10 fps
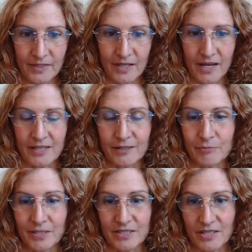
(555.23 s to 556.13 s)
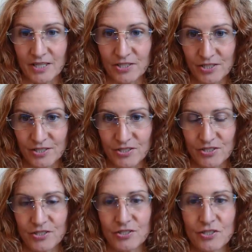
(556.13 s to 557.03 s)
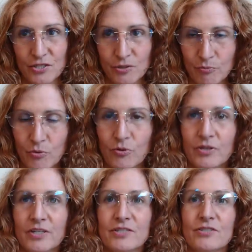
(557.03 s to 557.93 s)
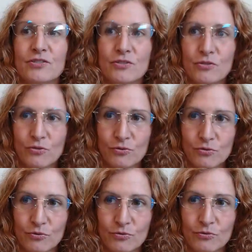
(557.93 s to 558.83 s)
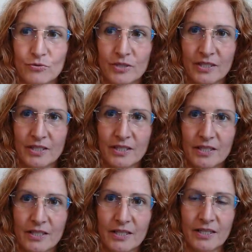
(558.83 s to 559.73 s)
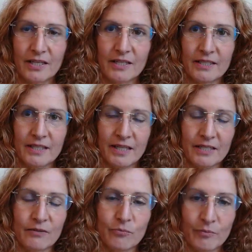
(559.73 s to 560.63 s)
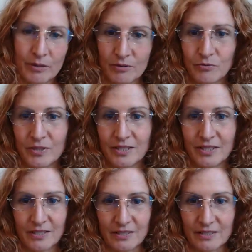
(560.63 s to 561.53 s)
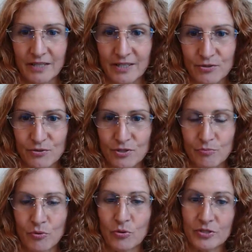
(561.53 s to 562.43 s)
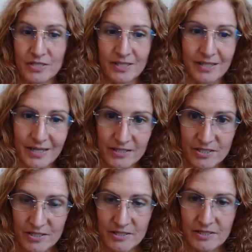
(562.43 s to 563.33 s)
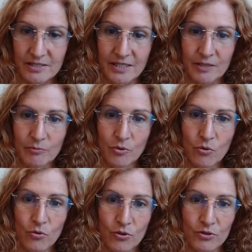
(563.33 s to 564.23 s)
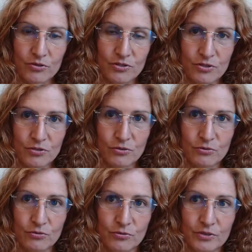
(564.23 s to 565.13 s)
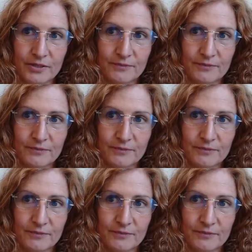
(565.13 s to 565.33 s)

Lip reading: Guided meditations, just to support us to, again, maybe we need a little extra support to get to sleep, or to